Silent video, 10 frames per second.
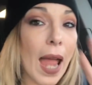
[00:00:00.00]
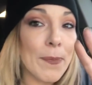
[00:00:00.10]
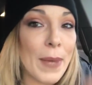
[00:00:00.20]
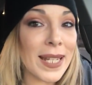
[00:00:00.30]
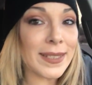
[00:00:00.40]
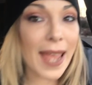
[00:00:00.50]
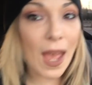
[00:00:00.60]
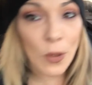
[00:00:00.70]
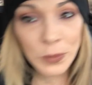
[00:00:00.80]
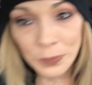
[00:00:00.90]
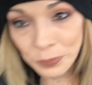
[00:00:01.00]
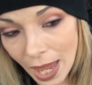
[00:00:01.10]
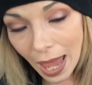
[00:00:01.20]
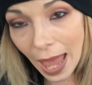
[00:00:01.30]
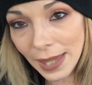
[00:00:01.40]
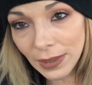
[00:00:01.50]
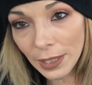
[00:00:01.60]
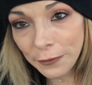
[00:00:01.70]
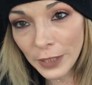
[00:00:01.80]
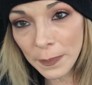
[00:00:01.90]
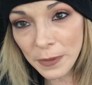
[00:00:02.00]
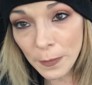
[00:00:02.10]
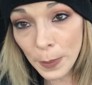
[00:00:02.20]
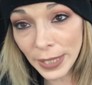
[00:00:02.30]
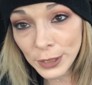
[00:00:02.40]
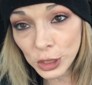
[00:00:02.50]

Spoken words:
I bend down, I lift up the bed